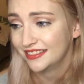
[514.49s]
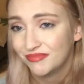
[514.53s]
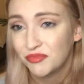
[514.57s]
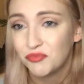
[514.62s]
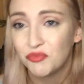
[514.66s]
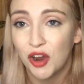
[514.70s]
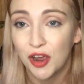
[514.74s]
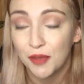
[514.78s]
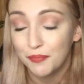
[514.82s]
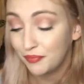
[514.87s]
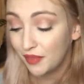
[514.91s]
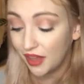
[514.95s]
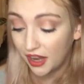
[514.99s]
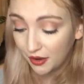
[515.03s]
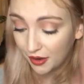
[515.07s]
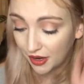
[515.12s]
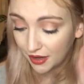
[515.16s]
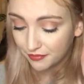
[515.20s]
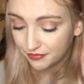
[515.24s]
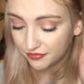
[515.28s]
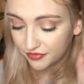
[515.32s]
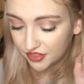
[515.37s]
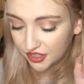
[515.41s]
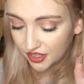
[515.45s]
Right, anyway,
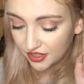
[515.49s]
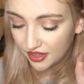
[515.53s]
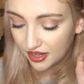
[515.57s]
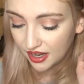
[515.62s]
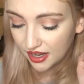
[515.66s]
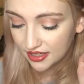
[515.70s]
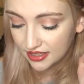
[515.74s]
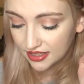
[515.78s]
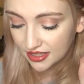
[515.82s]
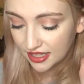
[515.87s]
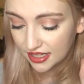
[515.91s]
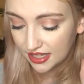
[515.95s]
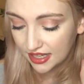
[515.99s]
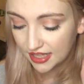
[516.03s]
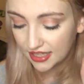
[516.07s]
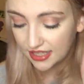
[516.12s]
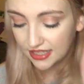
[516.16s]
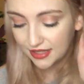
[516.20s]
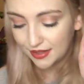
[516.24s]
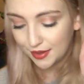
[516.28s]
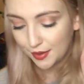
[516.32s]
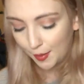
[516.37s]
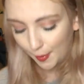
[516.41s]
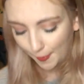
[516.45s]
so the next thing
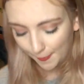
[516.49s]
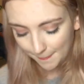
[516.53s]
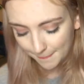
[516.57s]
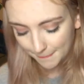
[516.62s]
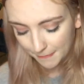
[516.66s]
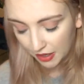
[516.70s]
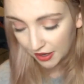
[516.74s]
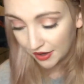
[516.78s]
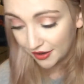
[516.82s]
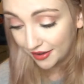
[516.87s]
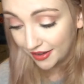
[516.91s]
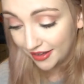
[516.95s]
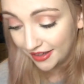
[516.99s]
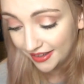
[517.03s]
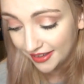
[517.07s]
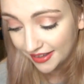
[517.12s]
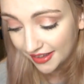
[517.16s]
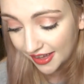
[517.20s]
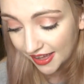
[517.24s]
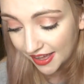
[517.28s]
is by